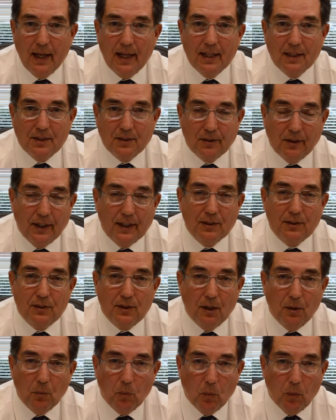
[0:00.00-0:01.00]
it's less
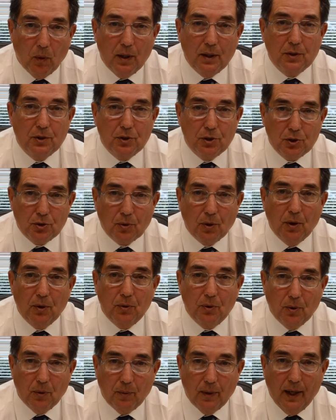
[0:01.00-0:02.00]
than one
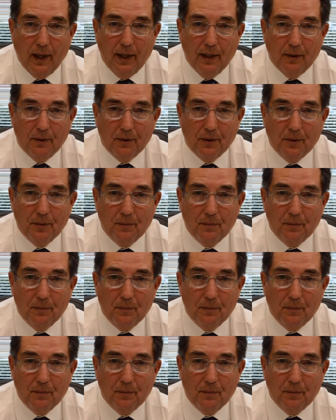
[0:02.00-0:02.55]
stroke around.